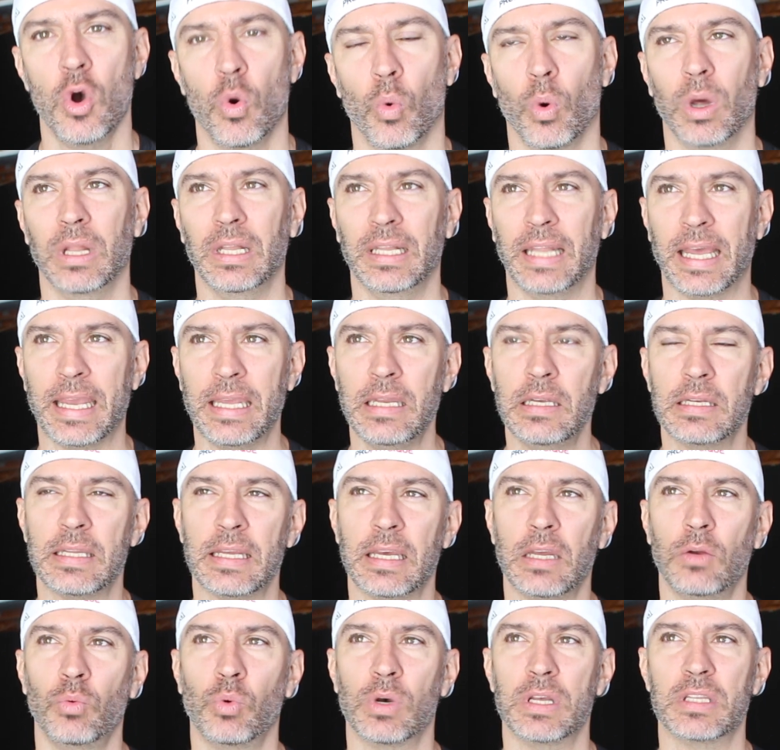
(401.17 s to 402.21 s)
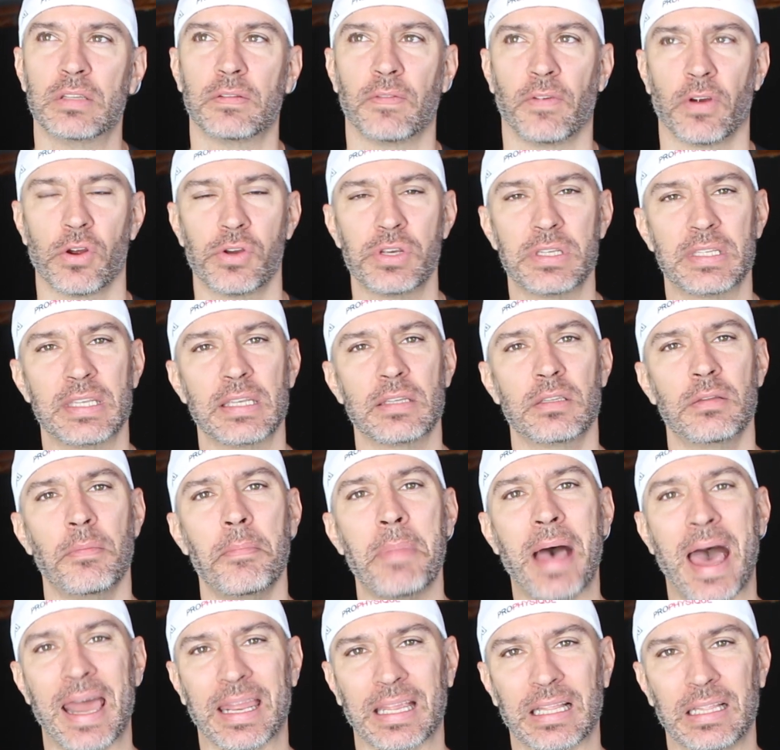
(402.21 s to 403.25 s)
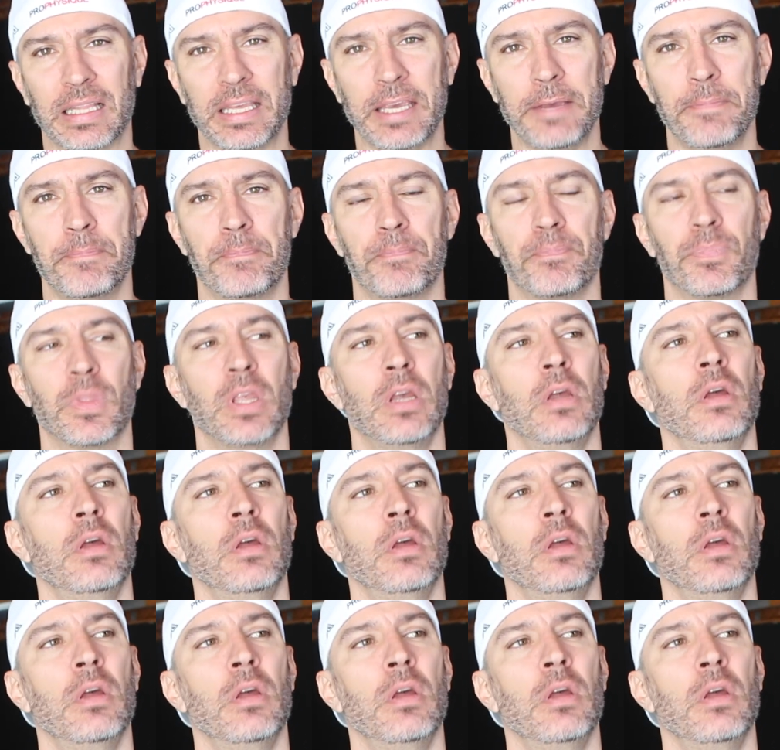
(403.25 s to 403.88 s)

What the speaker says: what Lane did was very systematically